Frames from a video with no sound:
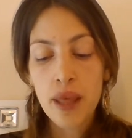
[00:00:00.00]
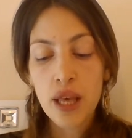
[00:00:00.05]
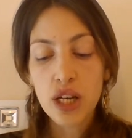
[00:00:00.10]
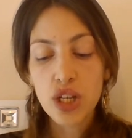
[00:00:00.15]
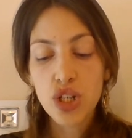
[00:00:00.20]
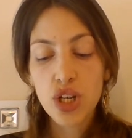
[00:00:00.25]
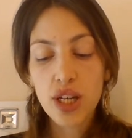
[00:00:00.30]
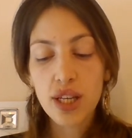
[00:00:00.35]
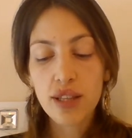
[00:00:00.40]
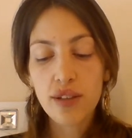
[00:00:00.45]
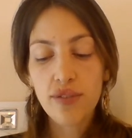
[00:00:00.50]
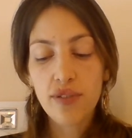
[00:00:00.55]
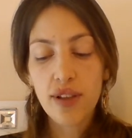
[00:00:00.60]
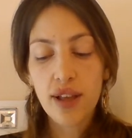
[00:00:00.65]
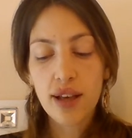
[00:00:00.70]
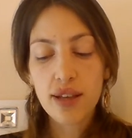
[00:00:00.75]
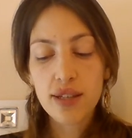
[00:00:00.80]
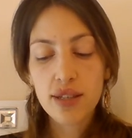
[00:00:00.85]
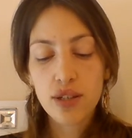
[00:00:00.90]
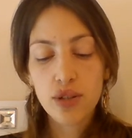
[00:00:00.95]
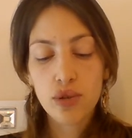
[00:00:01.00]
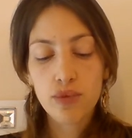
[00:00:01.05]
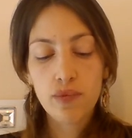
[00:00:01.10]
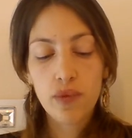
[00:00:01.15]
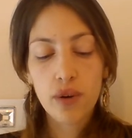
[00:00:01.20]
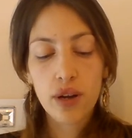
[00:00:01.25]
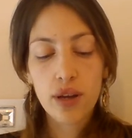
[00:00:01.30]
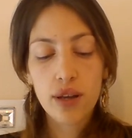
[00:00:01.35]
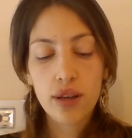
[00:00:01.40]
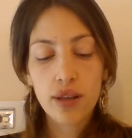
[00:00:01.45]
Shake the flask to
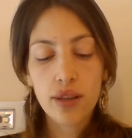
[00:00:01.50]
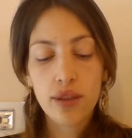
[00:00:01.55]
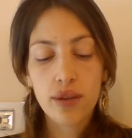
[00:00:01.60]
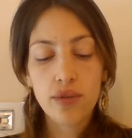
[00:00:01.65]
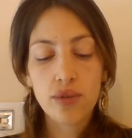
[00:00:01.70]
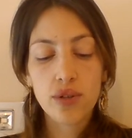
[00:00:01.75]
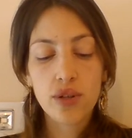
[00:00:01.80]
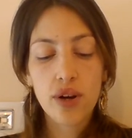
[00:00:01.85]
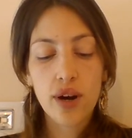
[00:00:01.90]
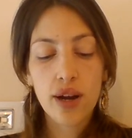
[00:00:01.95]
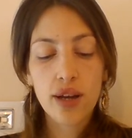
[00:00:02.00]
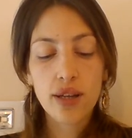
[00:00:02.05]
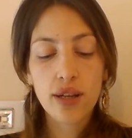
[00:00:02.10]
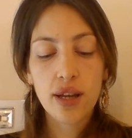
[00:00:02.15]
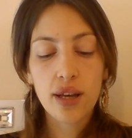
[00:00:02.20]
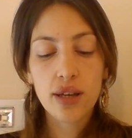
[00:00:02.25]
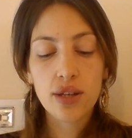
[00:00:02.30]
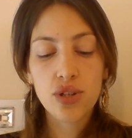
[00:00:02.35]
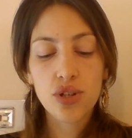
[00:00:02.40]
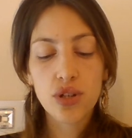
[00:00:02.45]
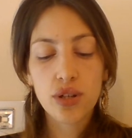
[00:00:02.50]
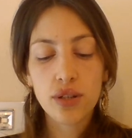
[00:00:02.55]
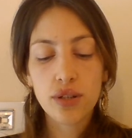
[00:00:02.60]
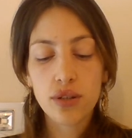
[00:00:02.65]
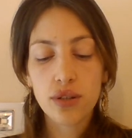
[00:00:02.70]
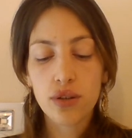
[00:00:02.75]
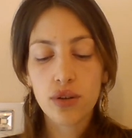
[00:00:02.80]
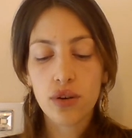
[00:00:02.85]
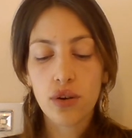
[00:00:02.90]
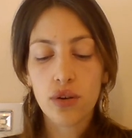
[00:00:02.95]
bring the drying agent
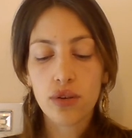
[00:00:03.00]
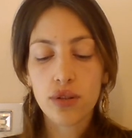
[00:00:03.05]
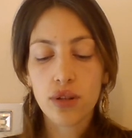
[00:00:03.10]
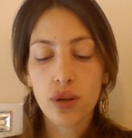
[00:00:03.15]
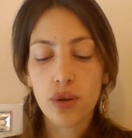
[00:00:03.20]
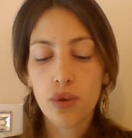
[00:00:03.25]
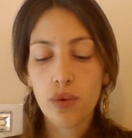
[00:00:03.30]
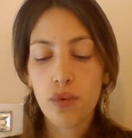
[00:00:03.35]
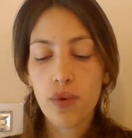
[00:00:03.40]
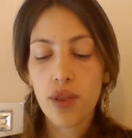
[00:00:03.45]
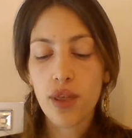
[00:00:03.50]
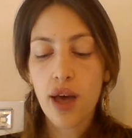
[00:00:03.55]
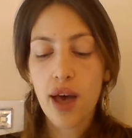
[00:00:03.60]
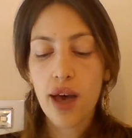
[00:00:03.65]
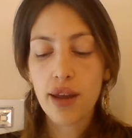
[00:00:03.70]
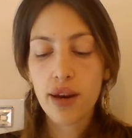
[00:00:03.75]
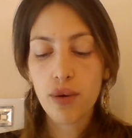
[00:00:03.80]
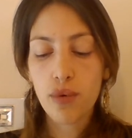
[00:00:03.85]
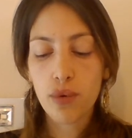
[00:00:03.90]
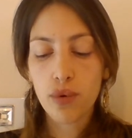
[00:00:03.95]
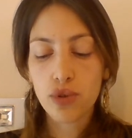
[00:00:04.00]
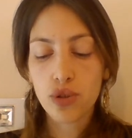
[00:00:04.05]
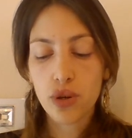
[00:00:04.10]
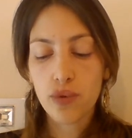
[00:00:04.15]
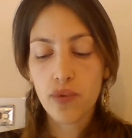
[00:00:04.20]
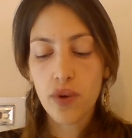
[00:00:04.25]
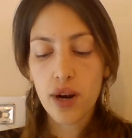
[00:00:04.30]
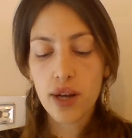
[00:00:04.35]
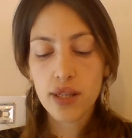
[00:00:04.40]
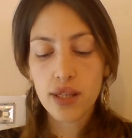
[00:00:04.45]
in contact with any water
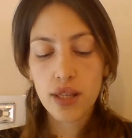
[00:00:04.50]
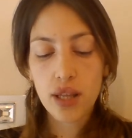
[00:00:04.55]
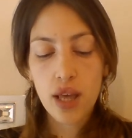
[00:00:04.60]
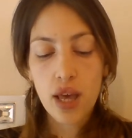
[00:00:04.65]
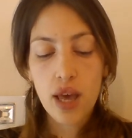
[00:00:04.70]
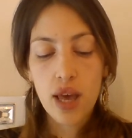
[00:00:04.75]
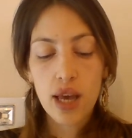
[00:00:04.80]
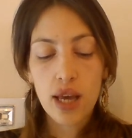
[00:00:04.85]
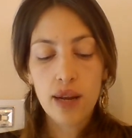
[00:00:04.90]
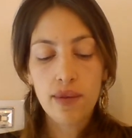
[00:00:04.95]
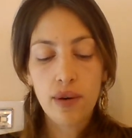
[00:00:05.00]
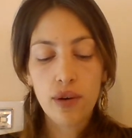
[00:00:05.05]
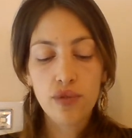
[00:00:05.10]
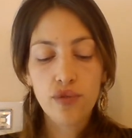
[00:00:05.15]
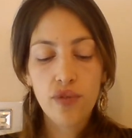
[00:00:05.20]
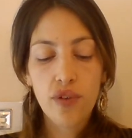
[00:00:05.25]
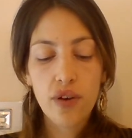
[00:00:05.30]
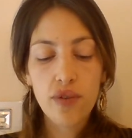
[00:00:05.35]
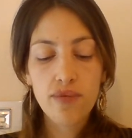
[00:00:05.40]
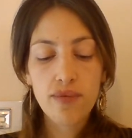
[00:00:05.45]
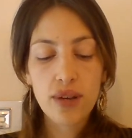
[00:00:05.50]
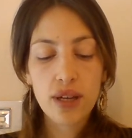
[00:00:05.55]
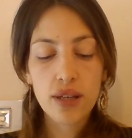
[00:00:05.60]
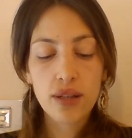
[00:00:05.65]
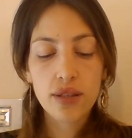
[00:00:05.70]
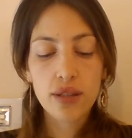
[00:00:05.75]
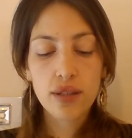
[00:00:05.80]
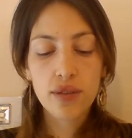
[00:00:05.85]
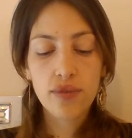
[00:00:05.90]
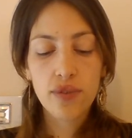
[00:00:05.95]
present. In about 5
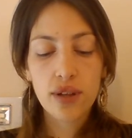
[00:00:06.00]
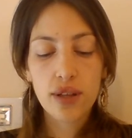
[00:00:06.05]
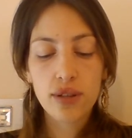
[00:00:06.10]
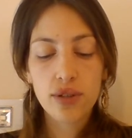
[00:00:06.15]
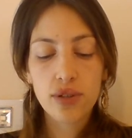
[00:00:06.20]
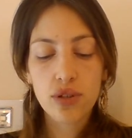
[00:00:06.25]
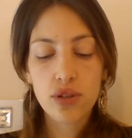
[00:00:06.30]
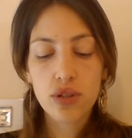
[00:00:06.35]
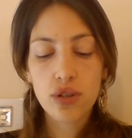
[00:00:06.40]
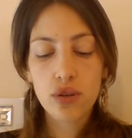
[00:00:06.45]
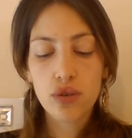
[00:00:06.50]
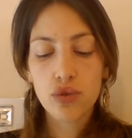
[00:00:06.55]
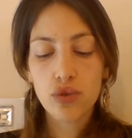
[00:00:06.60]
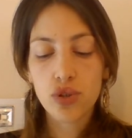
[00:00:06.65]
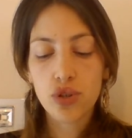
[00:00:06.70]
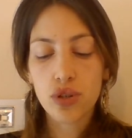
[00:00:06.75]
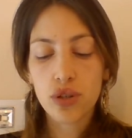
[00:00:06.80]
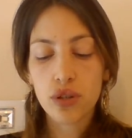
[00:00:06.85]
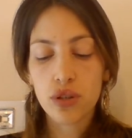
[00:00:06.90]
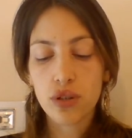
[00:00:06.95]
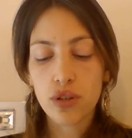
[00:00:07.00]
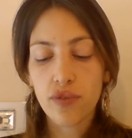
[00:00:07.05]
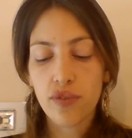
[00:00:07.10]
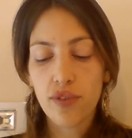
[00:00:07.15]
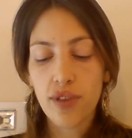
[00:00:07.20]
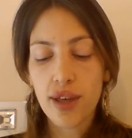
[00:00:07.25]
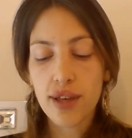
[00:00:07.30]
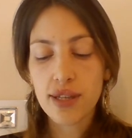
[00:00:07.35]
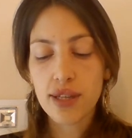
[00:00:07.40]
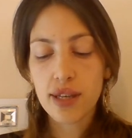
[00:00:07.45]
minutes, fill the solution into the
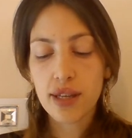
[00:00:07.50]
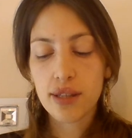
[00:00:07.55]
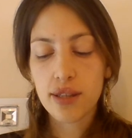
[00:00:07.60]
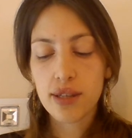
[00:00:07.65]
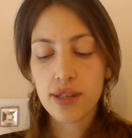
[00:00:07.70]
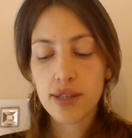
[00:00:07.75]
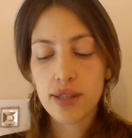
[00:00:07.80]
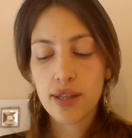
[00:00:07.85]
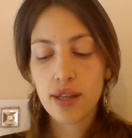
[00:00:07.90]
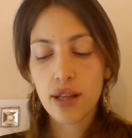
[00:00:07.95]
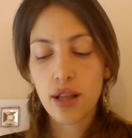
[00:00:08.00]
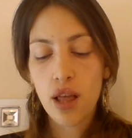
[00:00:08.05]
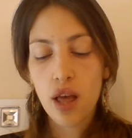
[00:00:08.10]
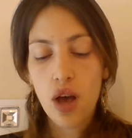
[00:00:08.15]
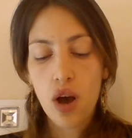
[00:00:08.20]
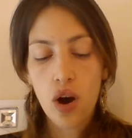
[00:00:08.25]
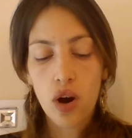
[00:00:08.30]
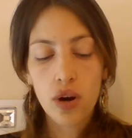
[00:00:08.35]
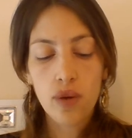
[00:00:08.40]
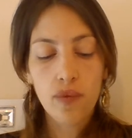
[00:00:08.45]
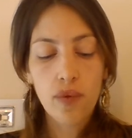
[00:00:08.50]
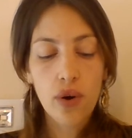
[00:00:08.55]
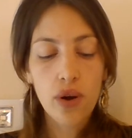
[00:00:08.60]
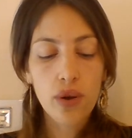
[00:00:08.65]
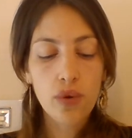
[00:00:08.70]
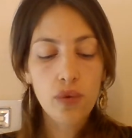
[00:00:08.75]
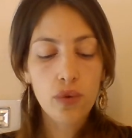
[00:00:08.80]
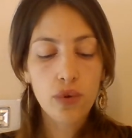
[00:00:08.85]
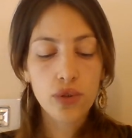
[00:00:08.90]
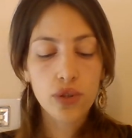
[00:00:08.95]
flask and distill on a
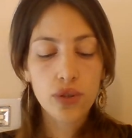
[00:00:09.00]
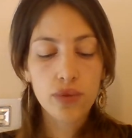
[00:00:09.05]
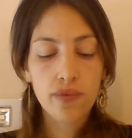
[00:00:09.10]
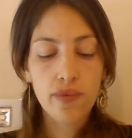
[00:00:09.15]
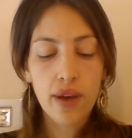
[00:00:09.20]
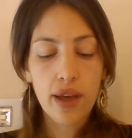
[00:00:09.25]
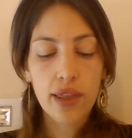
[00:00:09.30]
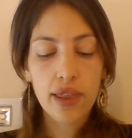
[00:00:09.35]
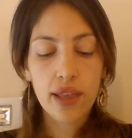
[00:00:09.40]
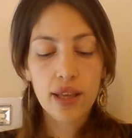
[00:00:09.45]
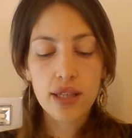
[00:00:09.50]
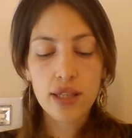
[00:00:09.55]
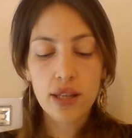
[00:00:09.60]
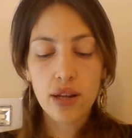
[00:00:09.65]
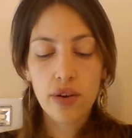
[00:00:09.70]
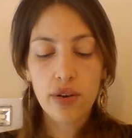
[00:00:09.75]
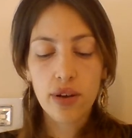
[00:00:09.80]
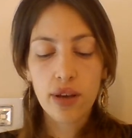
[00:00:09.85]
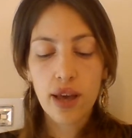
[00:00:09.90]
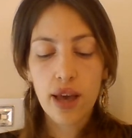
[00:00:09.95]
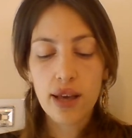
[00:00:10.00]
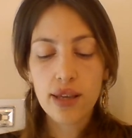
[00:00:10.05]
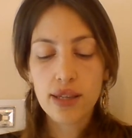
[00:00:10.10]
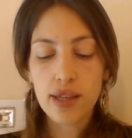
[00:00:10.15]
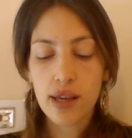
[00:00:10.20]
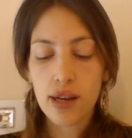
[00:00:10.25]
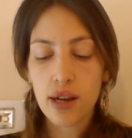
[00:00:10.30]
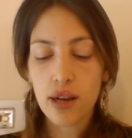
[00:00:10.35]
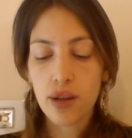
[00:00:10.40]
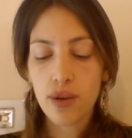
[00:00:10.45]
boiling water bath as long as
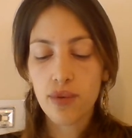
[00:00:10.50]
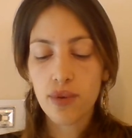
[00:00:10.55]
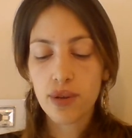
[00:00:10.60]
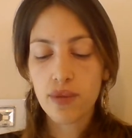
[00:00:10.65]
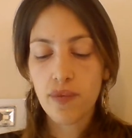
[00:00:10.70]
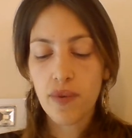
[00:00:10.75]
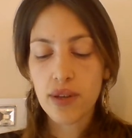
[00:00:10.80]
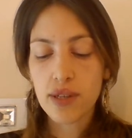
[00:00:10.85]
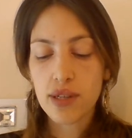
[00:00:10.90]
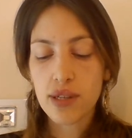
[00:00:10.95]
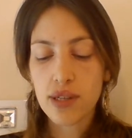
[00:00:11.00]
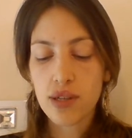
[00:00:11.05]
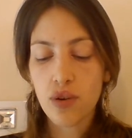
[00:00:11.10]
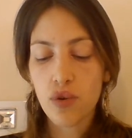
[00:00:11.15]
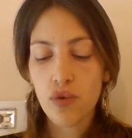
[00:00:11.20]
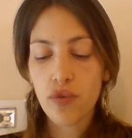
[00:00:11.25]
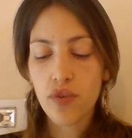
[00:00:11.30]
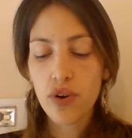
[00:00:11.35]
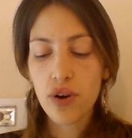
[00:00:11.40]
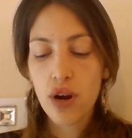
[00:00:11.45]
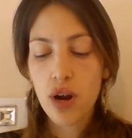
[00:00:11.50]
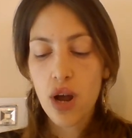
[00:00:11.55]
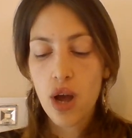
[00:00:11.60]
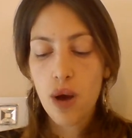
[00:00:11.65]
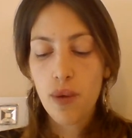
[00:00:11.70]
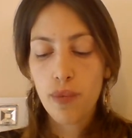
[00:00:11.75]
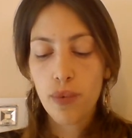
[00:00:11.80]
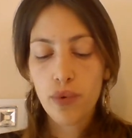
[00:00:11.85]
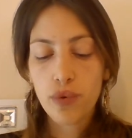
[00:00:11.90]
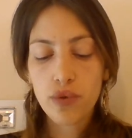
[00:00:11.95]
any liquid passes over.
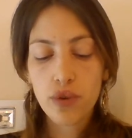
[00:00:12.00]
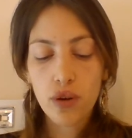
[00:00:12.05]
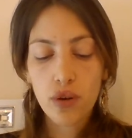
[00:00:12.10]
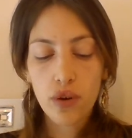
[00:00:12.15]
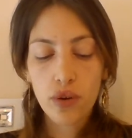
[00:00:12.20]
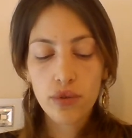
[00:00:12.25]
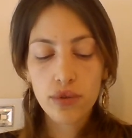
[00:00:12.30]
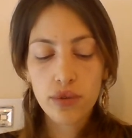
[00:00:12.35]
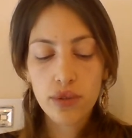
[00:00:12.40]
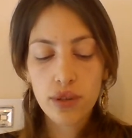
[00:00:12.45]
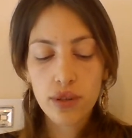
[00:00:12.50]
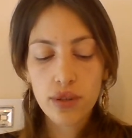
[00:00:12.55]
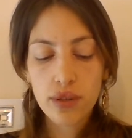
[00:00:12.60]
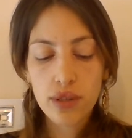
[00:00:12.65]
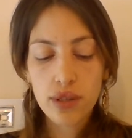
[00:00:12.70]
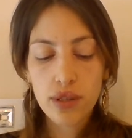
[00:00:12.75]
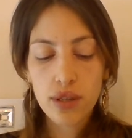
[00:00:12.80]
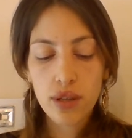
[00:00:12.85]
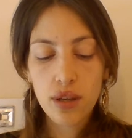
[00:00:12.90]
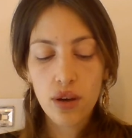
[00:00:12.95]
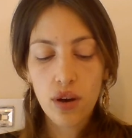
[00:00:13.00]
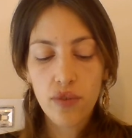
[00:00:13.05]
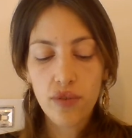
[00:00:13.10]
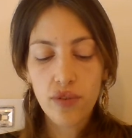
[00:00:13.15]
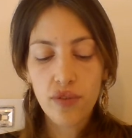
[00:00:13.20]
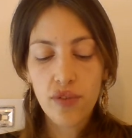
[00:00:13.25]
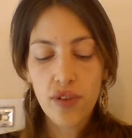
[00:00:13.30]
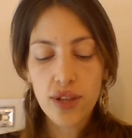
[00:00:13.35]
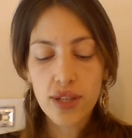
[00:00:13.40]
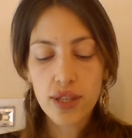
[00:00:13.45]
Pour the contents of the
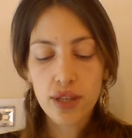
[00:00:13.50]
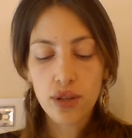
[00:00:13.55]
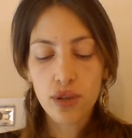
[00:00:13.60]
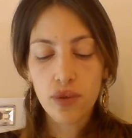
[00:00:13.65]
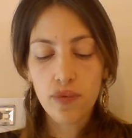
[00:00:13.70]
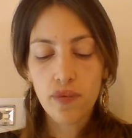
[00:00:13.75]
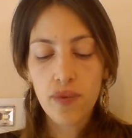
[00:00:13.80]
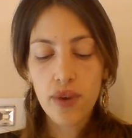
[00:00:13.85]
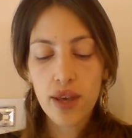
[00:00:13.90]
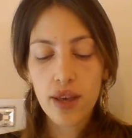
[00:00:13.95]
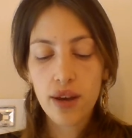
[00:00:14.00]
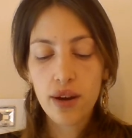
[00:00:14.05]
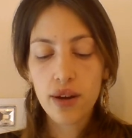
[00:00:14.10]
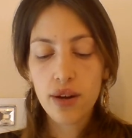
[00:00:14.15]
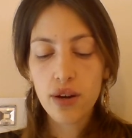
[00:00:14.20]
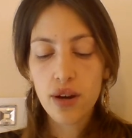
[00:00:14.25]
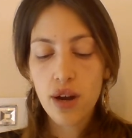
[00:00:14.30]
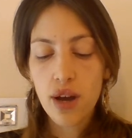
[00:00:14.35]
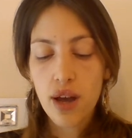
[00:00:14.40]
flask into a beaker